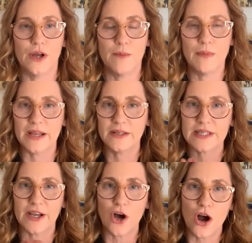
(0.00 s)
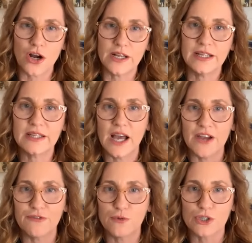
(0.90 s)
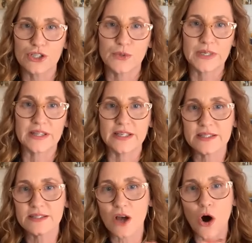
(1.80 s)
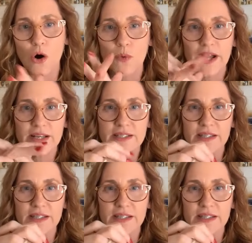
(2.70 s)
and my, it's like art and life were doing this always.